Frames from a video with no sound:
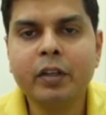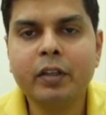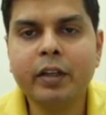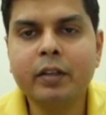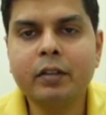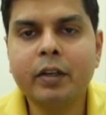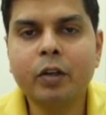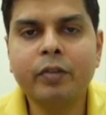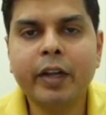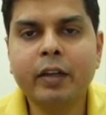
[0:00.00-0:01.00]
Here instead
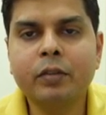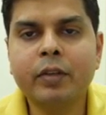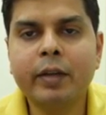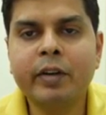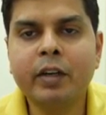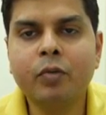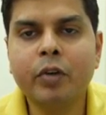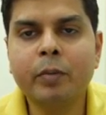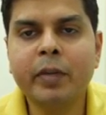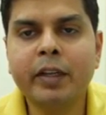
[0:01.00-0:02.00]
of x we have written 1 by